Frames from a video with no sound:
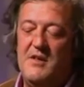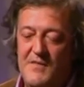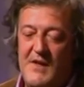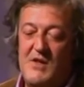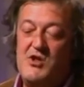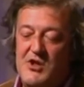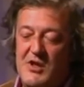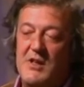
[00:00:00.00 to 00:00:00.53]
the
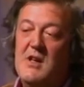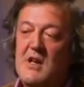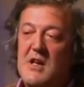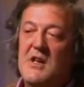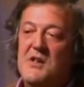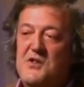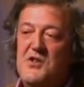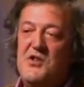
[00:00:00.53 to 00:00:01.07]
adventure
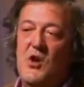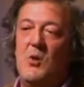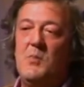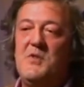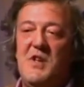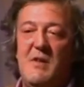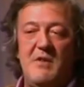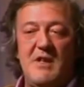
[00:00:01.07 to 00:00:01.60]

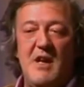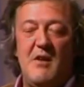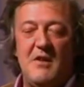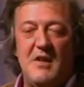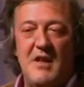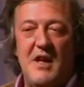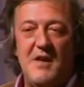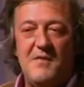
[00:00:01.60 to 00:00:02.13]
stops every now
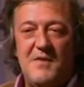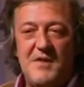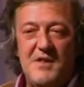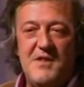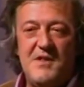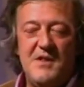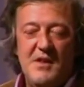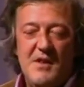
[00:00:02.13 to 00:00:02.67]
and again for
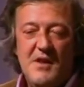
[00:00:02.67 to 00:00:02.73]
this